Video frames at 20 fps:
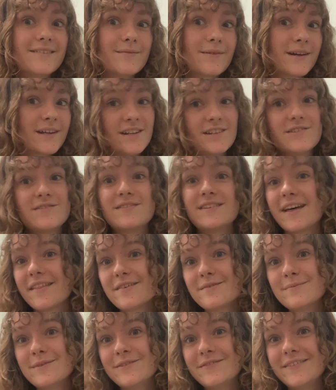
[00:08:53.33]
We're gonna do
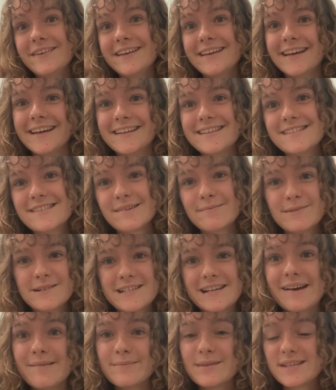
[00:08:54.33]
another movie,
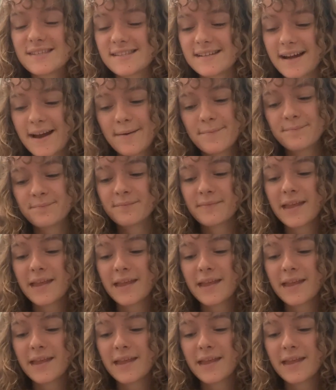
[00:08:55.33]
summertime this time,